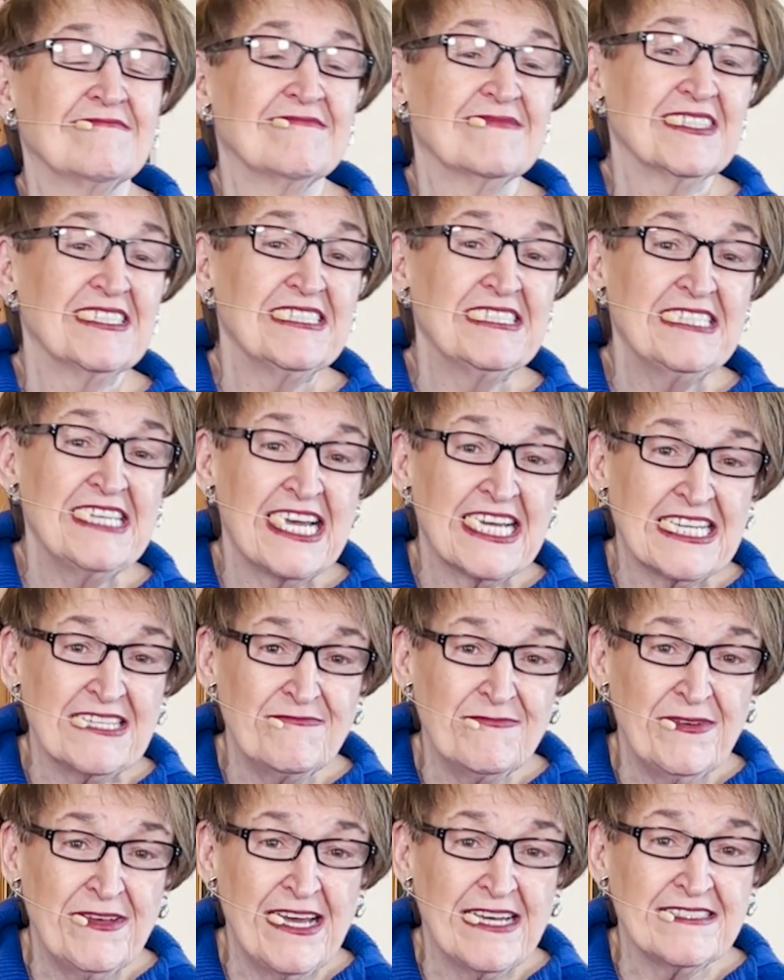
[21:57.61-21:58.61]
Second
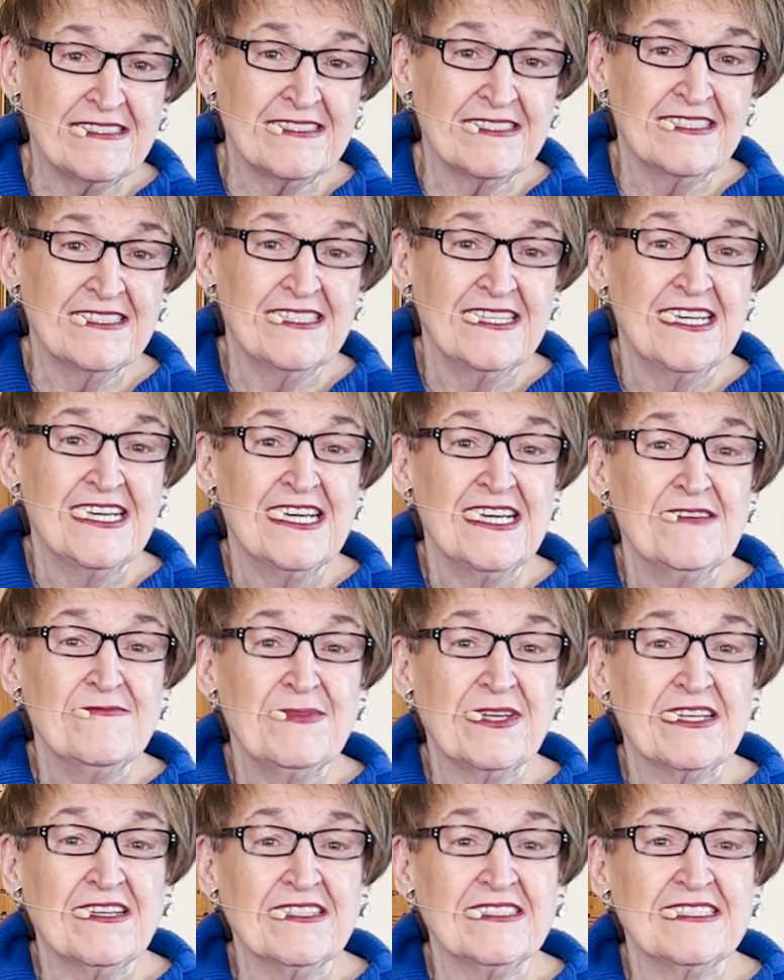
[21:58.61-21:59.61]
best,
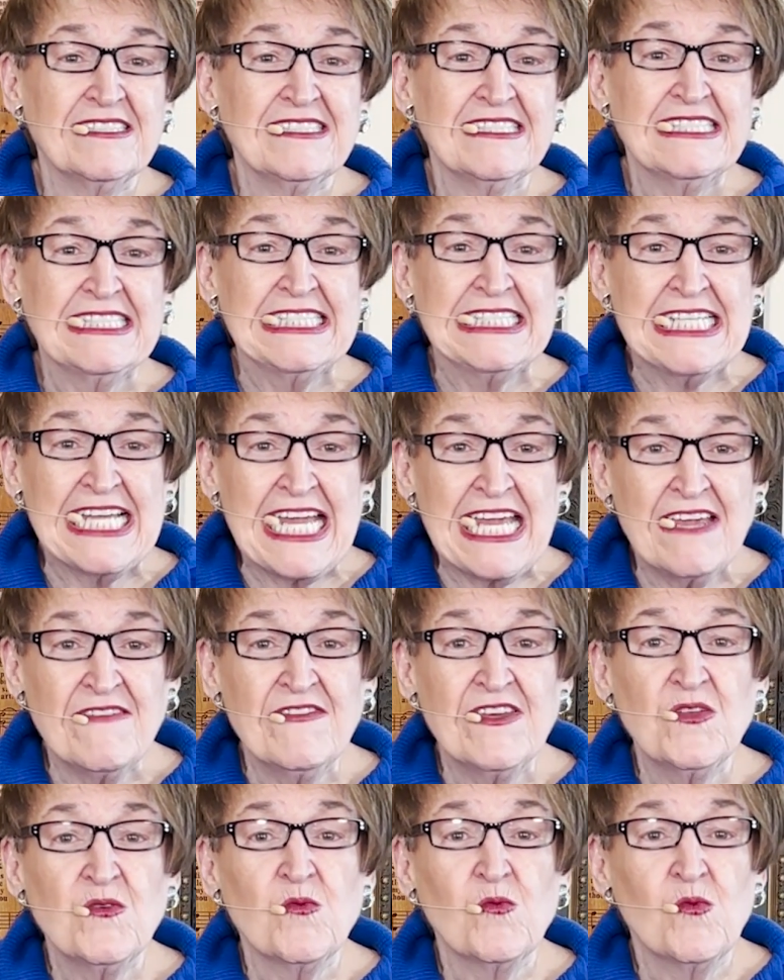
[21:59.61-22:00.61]
because
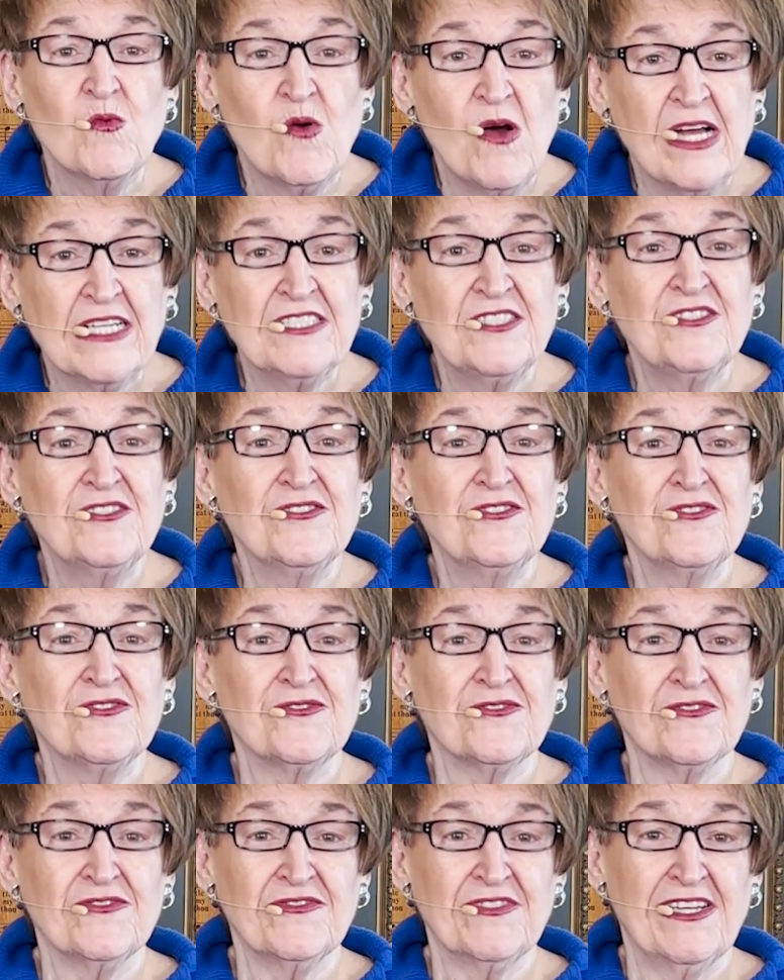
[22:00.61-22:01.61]
David wanted to
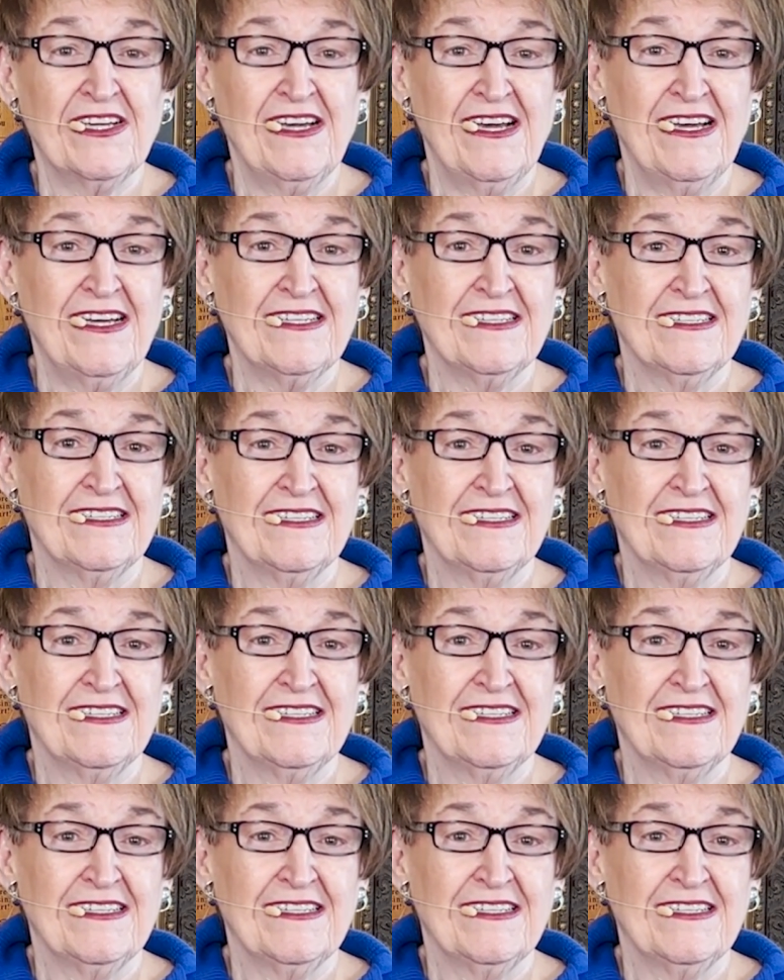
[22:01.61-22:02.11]
serve God,